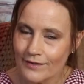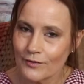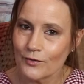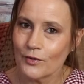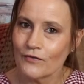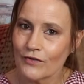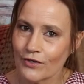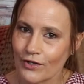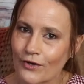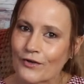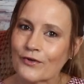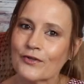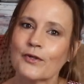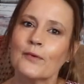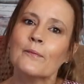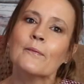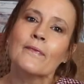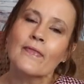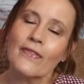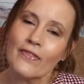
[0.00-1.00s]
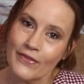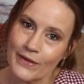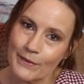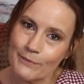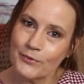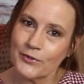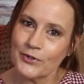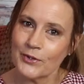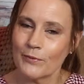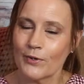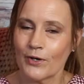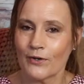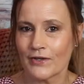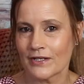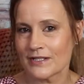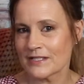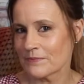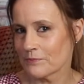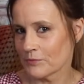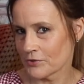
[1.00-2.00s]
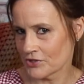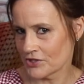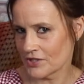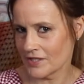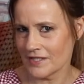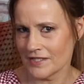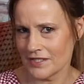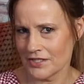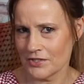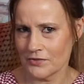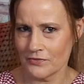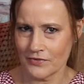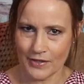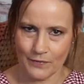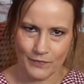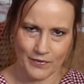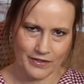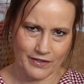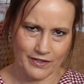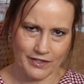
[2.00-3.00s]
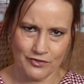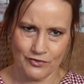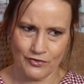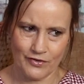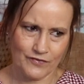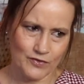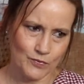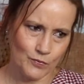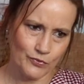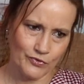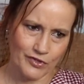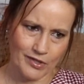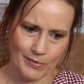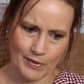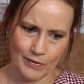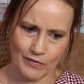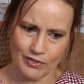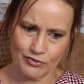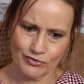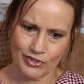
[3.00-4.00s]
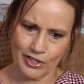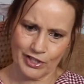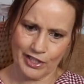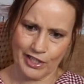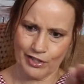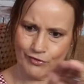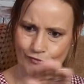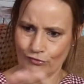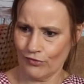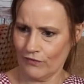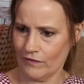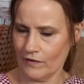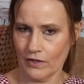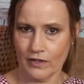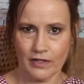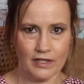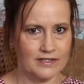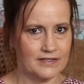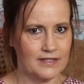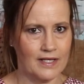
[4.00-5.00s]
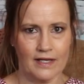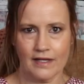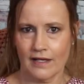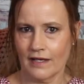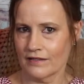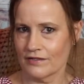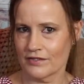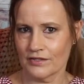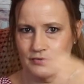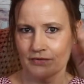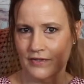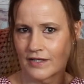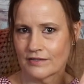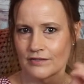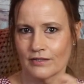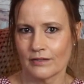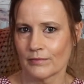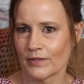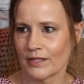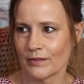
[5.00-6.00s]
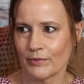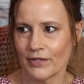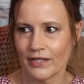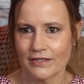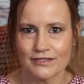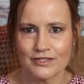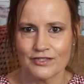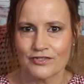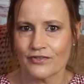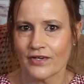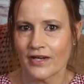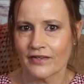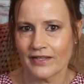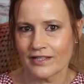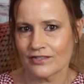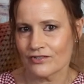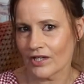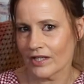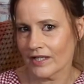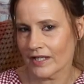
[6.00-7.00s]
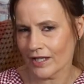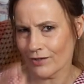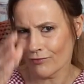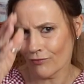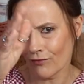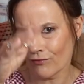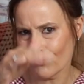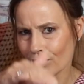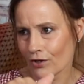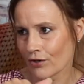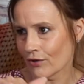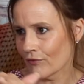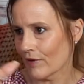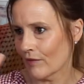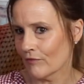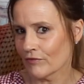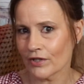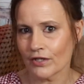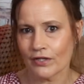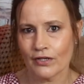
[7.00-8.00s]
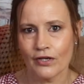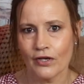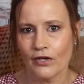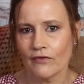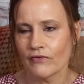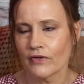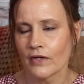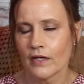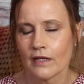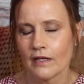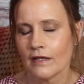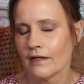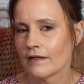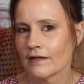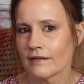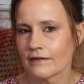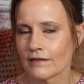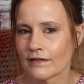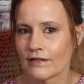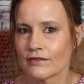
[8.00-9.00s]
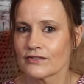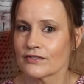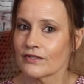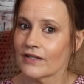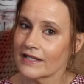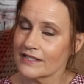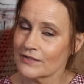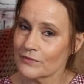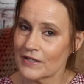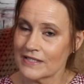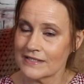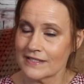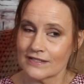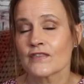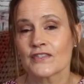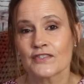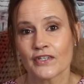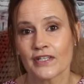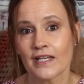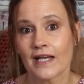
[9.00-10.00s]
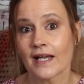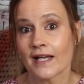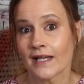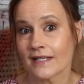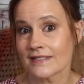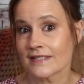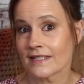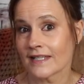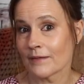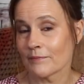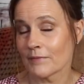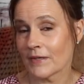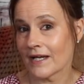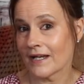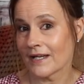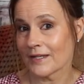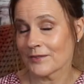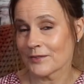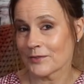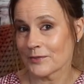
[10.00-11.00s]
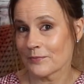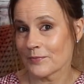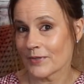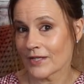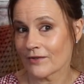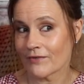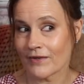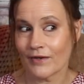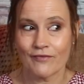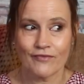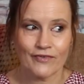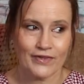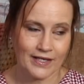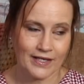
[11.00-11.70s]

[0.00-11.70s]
overlock them, then put them on. It's much easier doing that way. Then you don't have to worry about trying to get your overlock, because I can't do that. I don't know if anybody else has tried that, trying to get your overlock around a curve. No, so that's what I did. So yeah, I had to get my unpicker out for